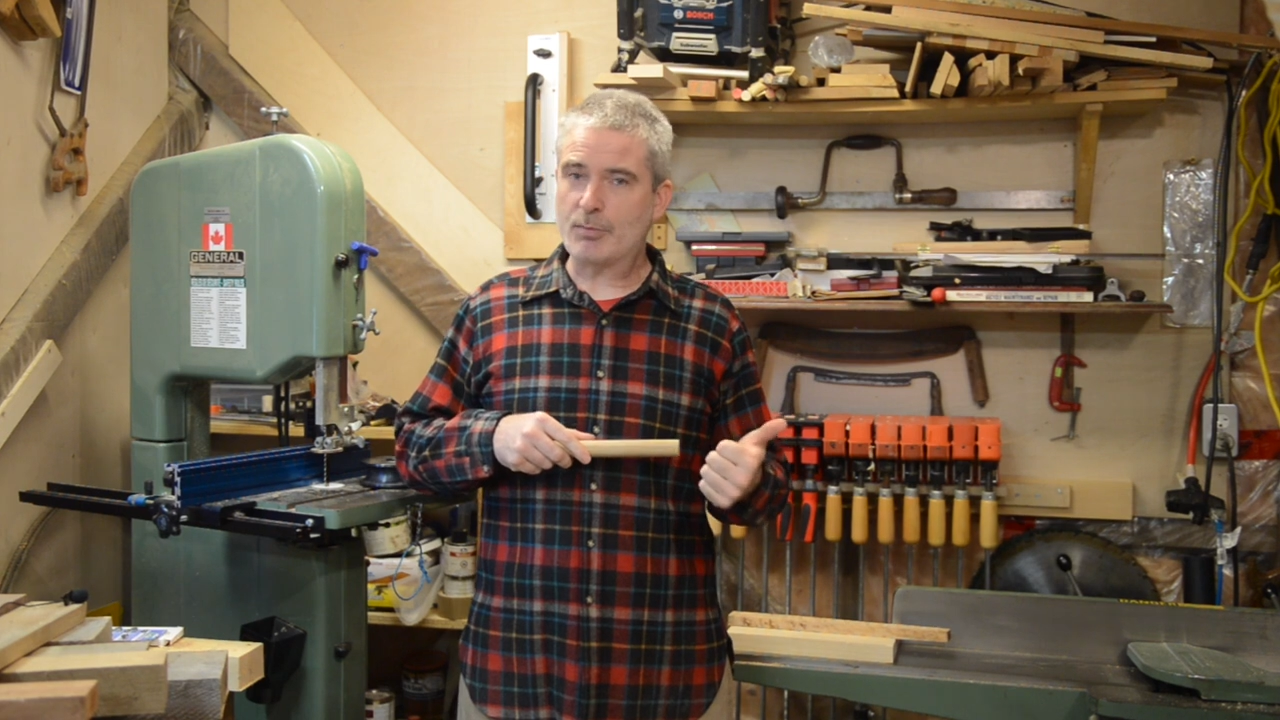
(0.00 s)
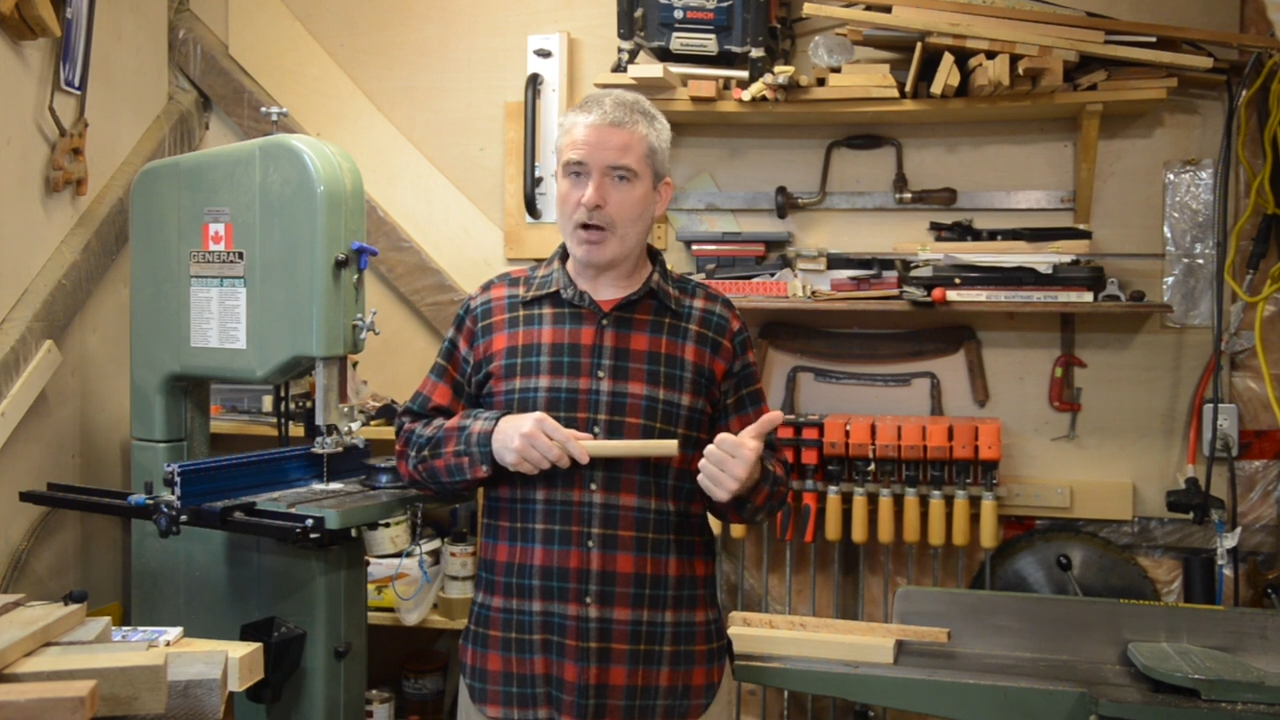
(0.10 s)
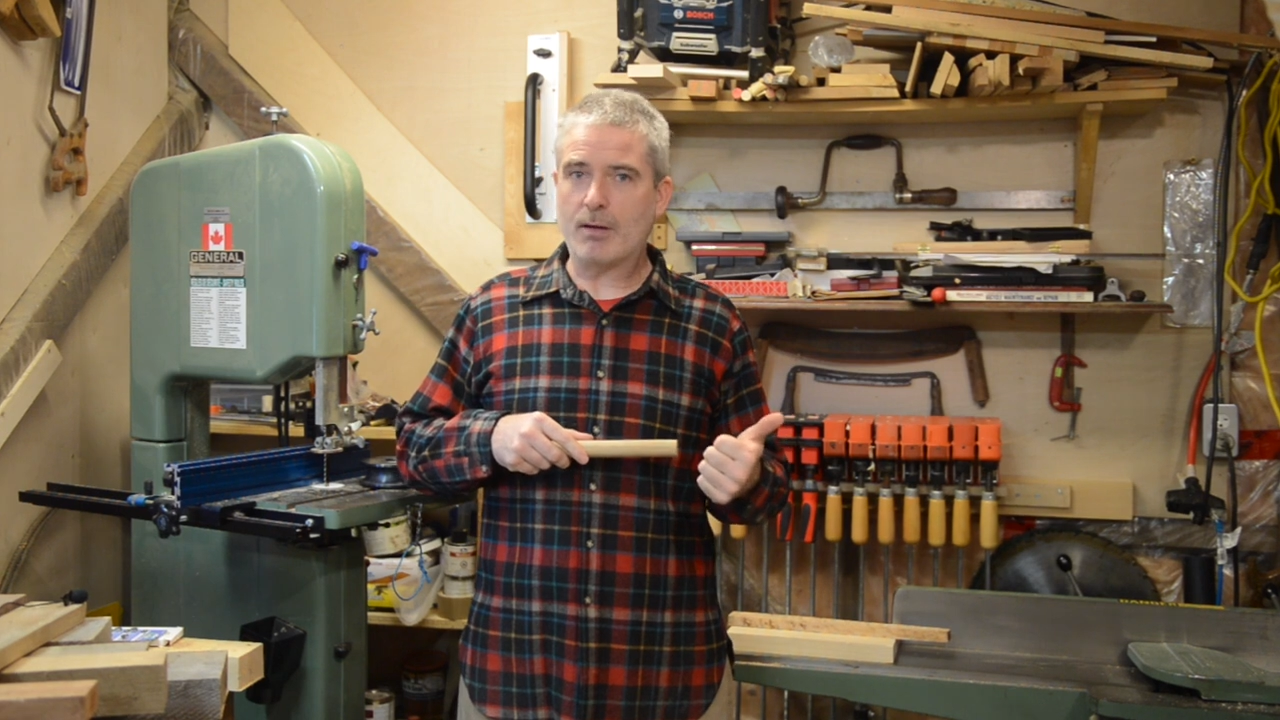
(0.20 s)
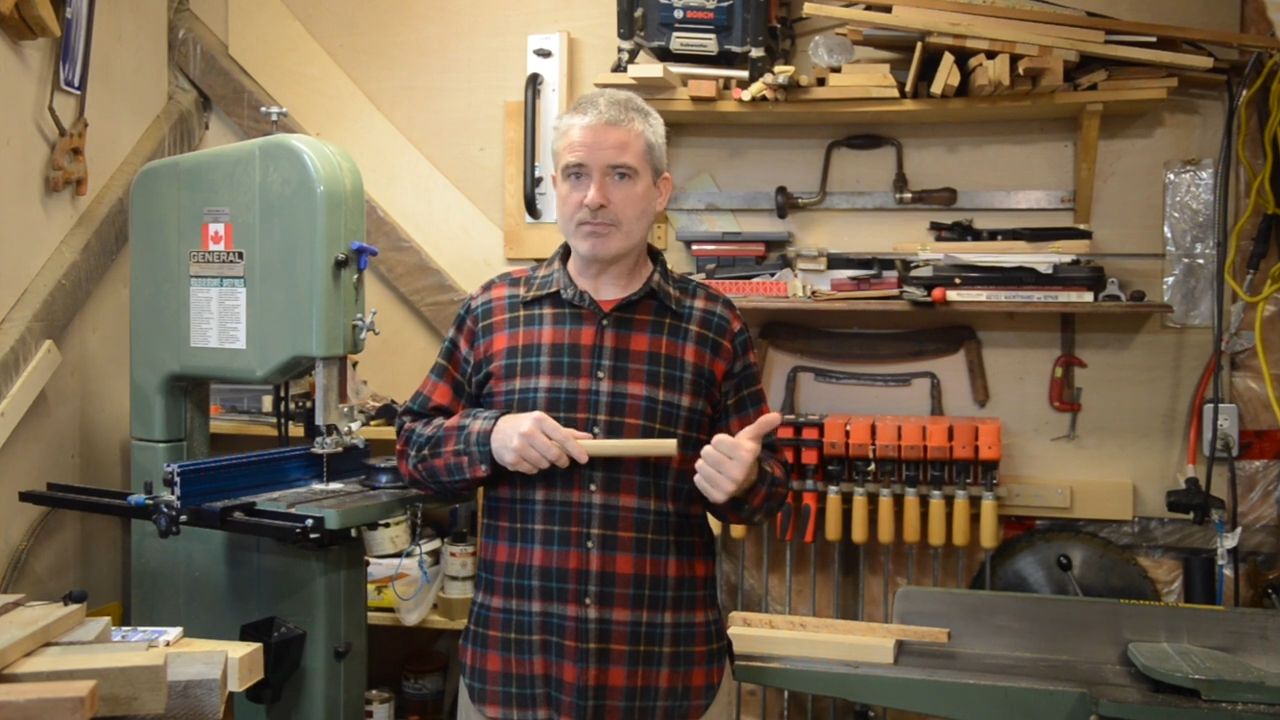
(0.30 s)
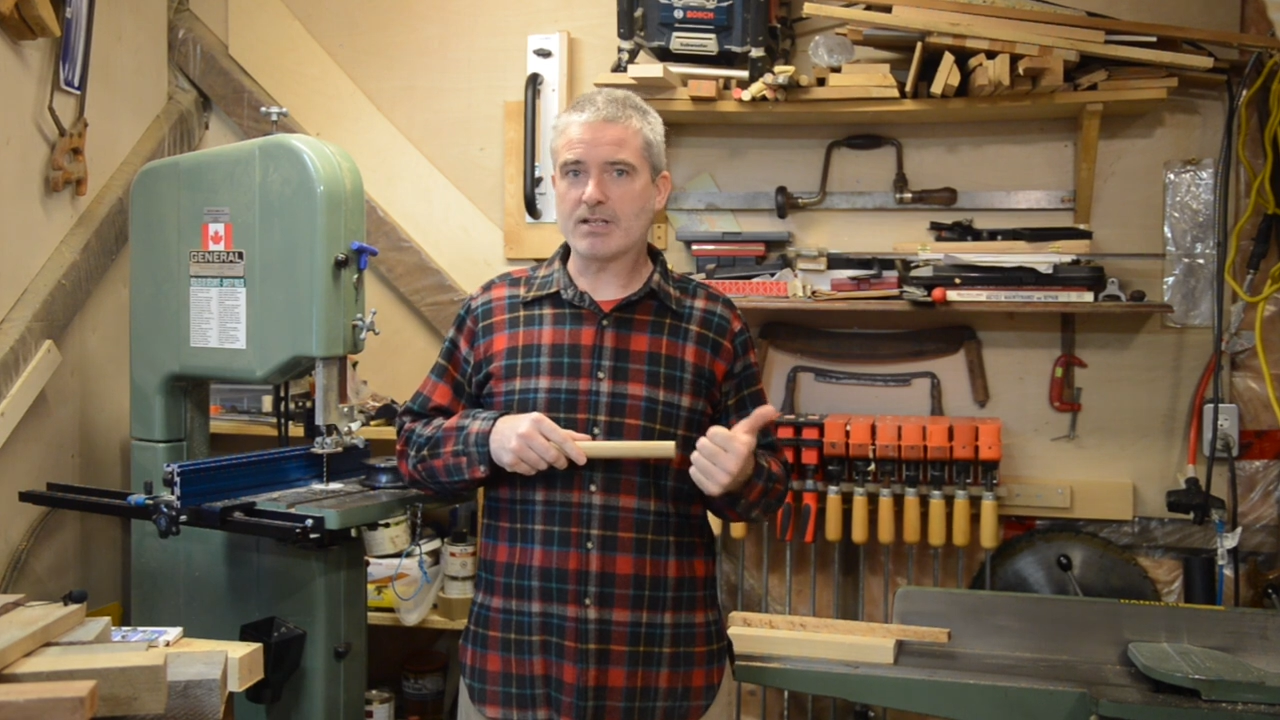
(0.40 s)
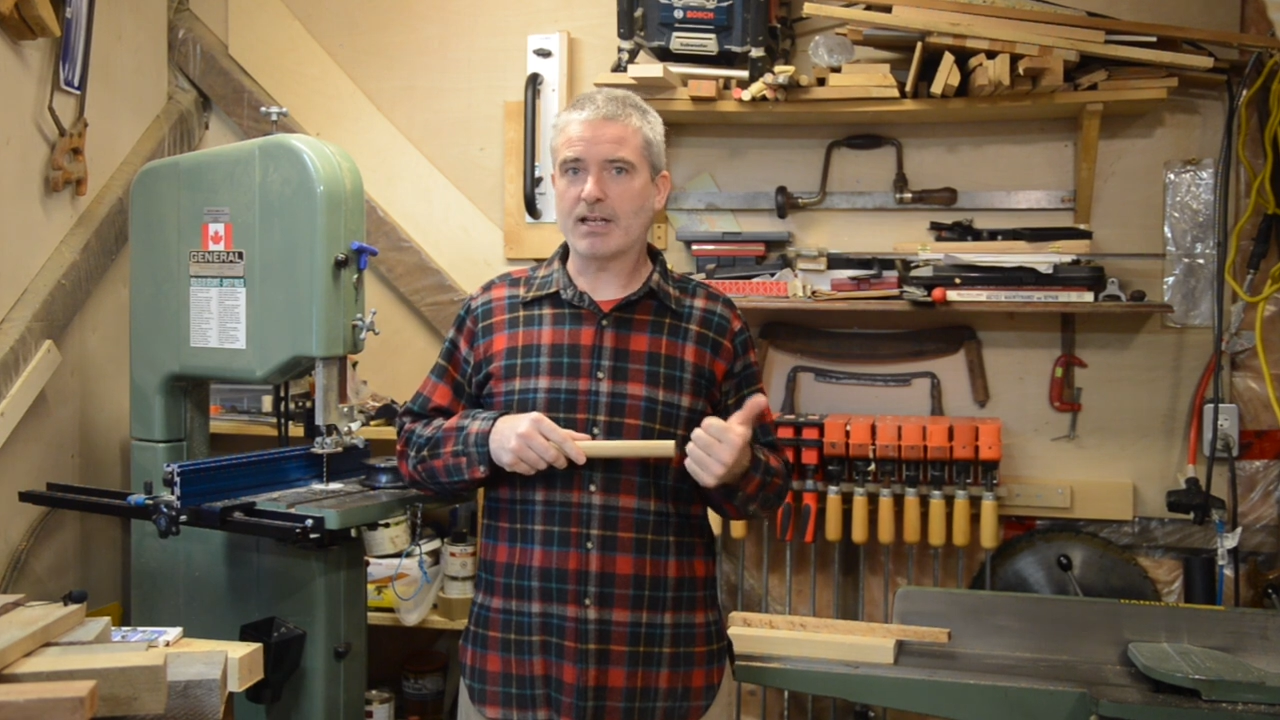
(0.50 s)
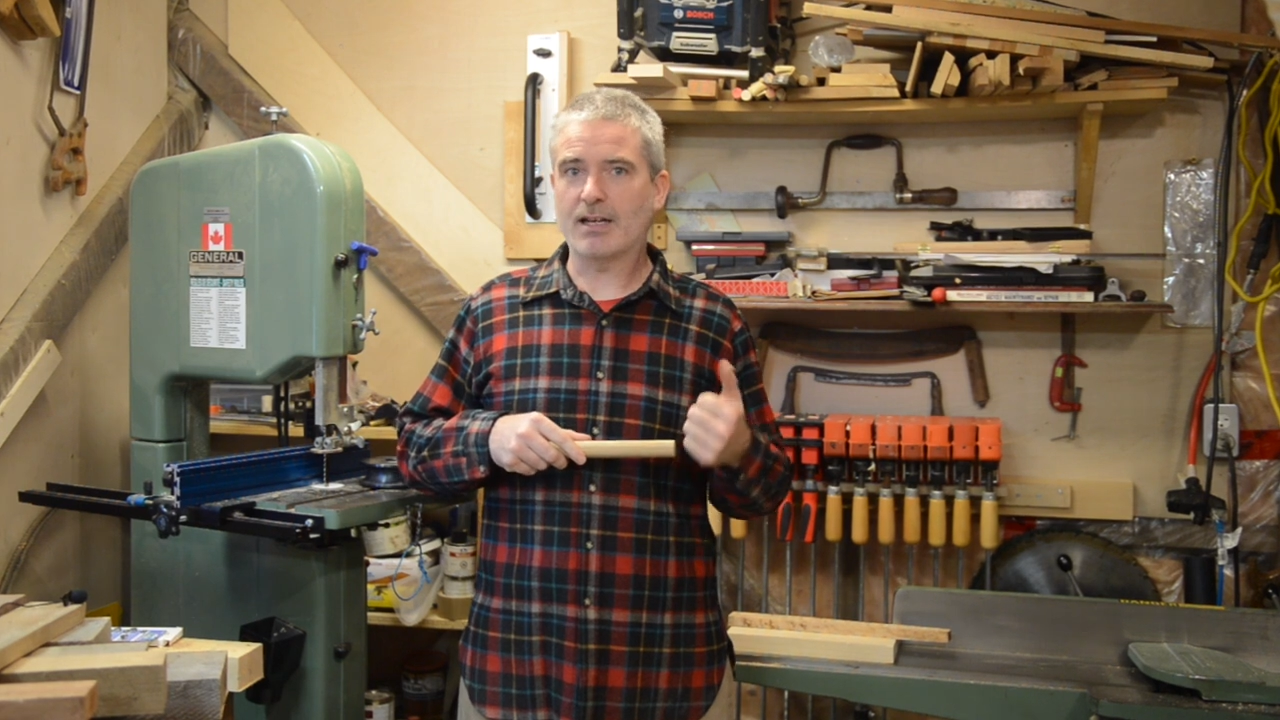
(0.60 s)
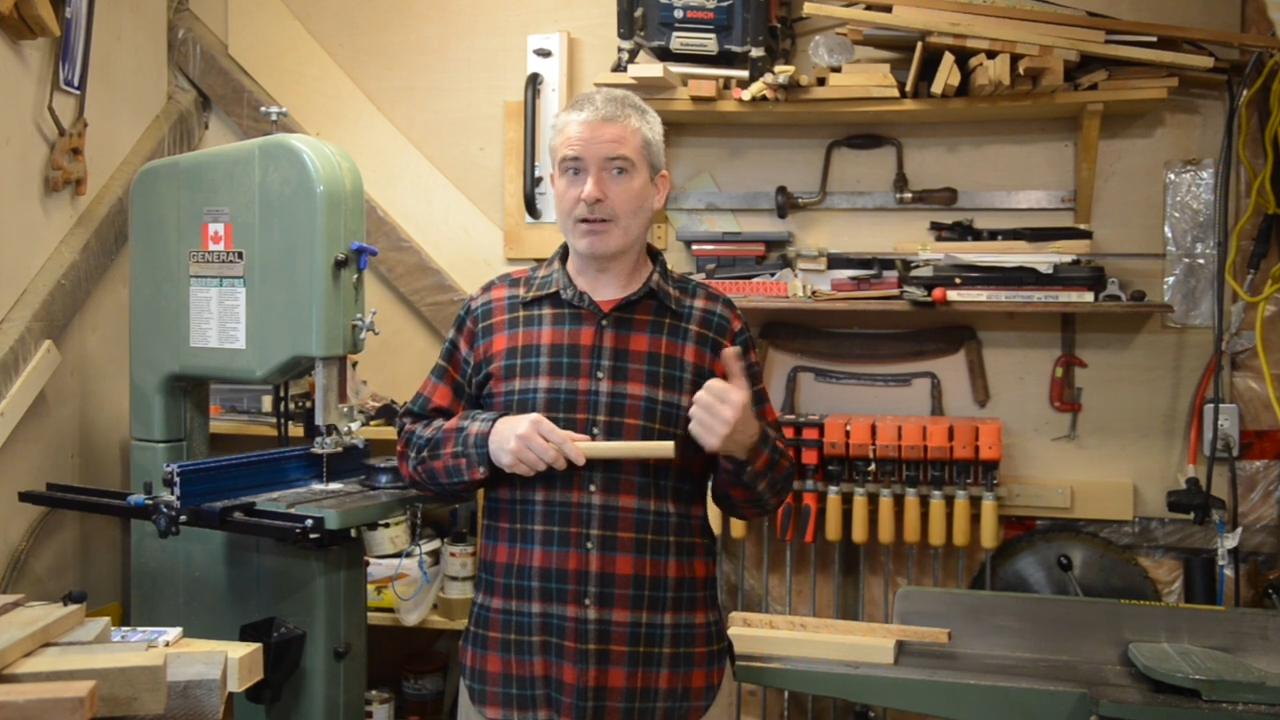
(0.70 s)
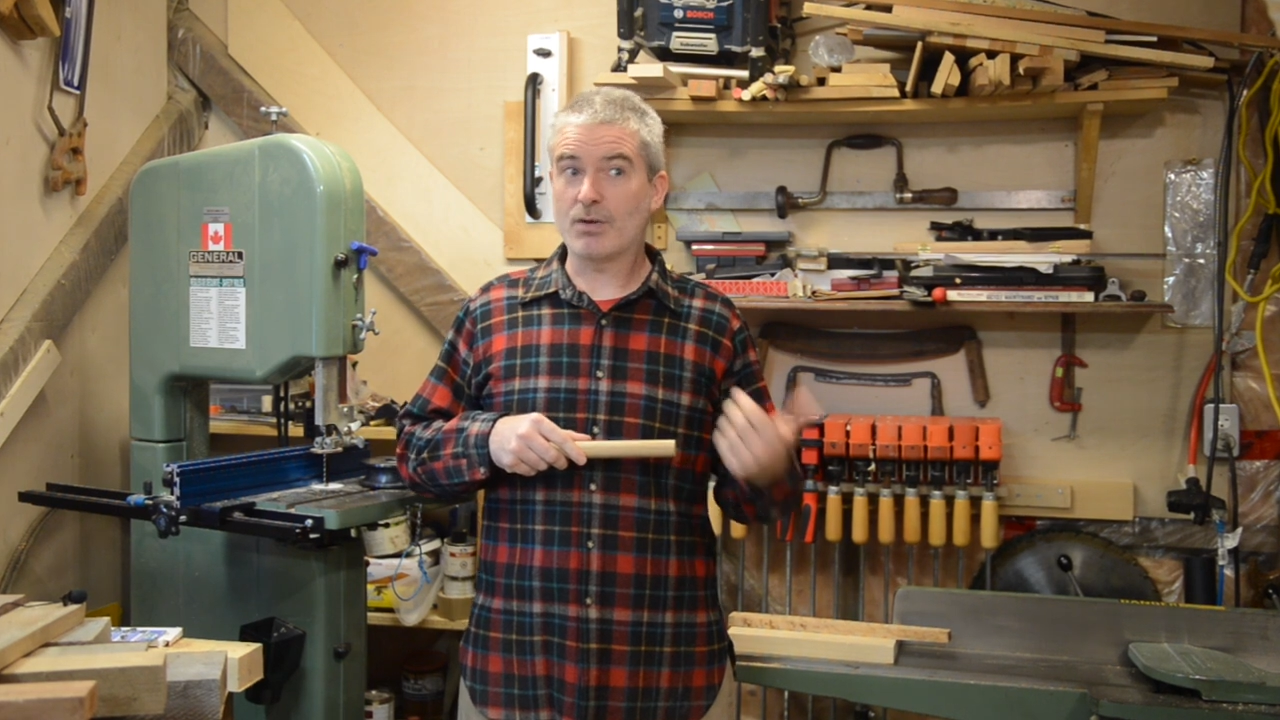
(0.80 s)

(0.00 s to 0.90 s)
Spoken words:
problems lately.